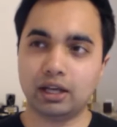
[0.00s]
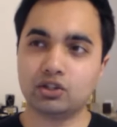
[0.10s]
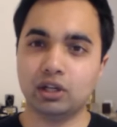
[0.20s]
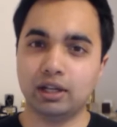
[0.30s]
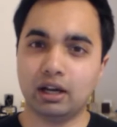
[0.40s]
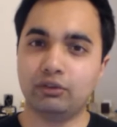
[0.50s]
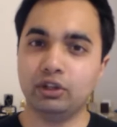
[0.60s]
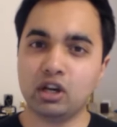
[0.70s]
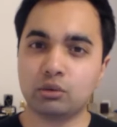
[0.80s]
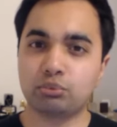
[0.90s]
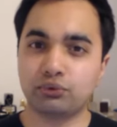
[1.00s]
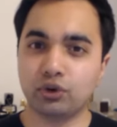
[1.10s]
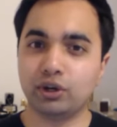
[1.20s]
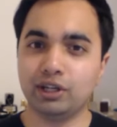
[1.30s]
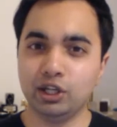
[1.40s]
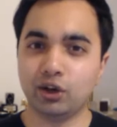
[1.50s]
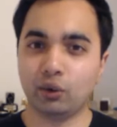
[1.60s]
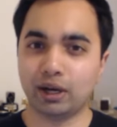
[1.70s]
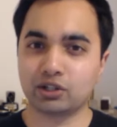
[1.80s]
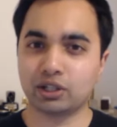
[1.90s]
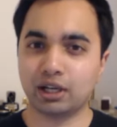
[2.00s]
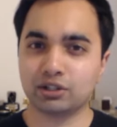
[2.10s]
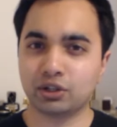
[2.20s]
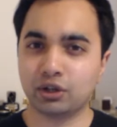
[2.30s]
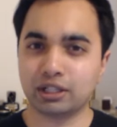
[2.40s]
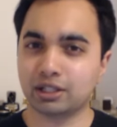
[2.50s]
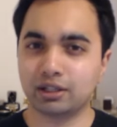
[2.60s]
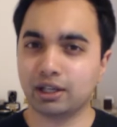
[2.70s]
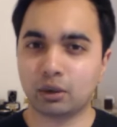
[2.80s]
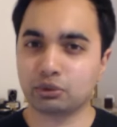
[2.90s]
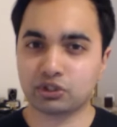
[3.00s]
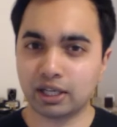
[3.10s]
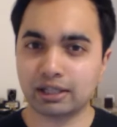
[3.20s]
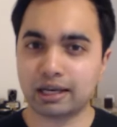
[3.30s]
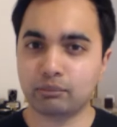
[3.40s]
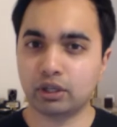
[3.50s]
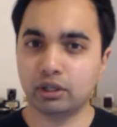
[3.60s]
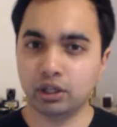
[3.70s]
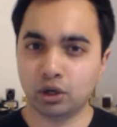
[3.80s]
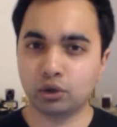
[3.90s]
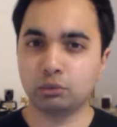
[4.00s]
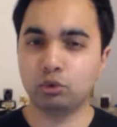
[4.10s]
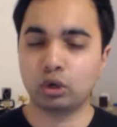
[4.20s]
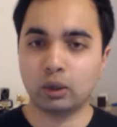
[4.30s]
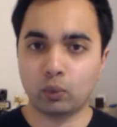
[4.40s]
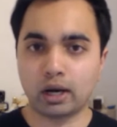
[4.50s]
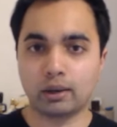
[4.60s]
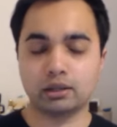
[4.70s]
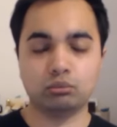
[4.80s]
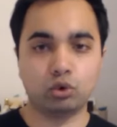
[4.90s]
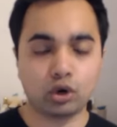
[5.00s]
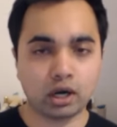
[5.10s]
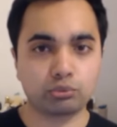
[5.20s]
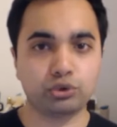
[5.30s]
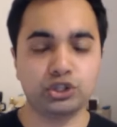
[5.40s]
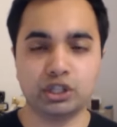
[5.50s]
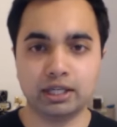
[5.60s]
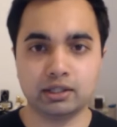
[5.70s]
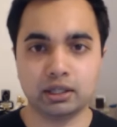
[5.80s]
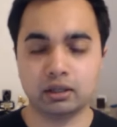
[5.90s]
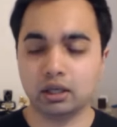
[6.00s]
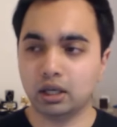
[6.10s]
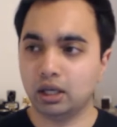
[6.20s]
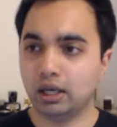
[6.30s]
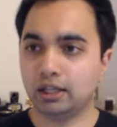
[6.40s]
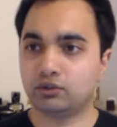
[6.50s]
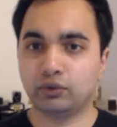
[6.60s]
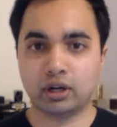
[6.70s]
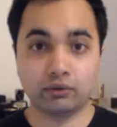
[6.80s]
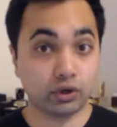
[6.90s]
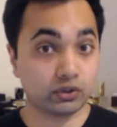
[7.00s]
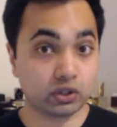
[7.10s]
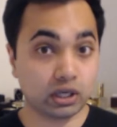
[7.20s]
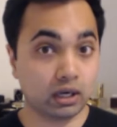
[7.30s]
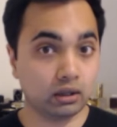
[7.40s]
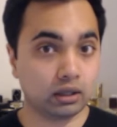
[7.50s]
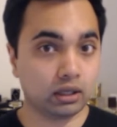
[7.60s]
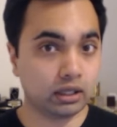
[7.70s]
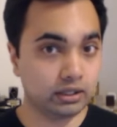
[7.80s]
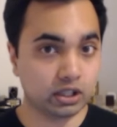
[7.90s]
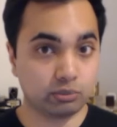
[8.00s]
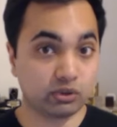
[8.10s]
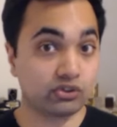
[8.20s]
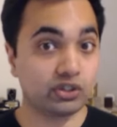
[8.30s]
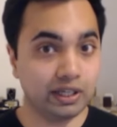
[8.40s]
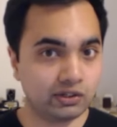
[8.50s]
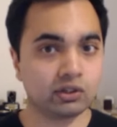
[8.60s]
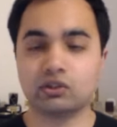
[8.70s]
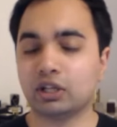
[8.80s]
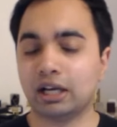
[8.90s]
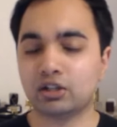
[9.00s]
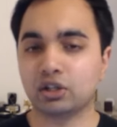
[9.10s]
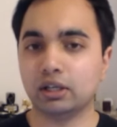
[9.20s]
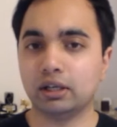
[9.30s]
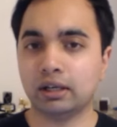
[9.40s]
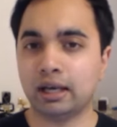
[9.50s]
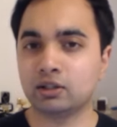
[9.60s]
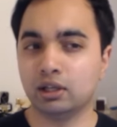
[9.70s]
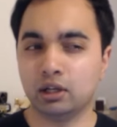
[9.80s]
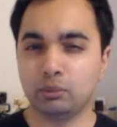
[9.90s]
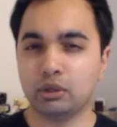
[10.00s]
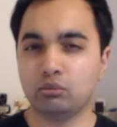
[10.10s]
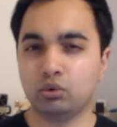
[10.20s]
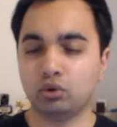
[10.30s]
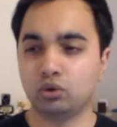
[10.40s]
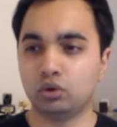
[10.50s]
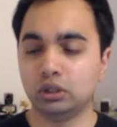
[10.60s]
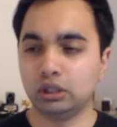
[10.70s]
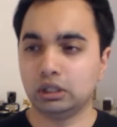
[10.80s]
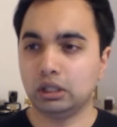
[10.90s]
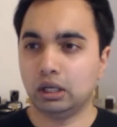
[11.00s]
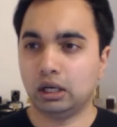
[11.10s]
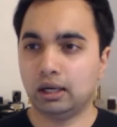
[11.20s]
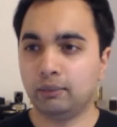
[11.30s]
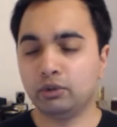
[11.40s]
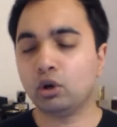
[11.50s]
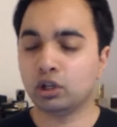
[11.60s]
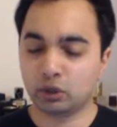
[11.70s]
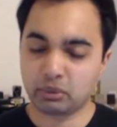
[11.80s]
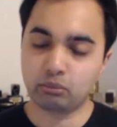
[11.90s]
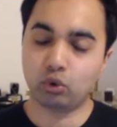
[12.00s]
actually, I think I prefer Neo, actually. I don't know, I didn't think I would say that, but Neo, the more I wear it, the more I appreciate it. It's very versatile in terms of seasons, actually, and it has a little bit more, not a little